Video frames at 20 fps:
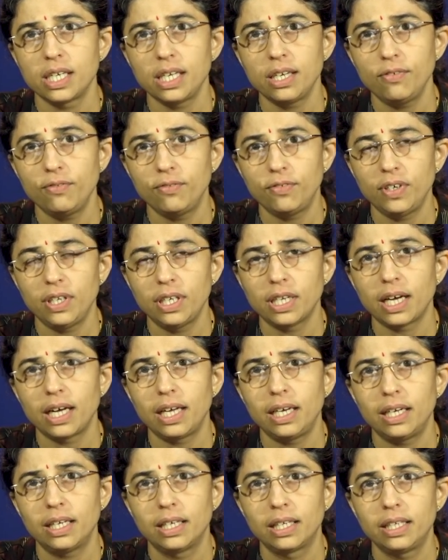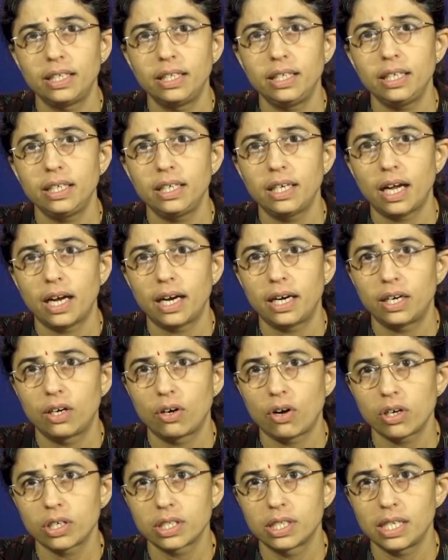in phenylalanine
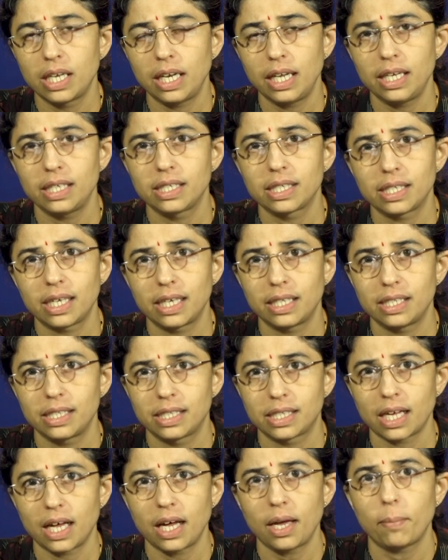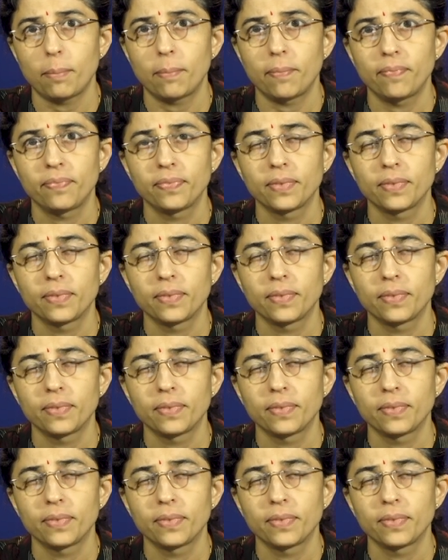hydroxylase enzyme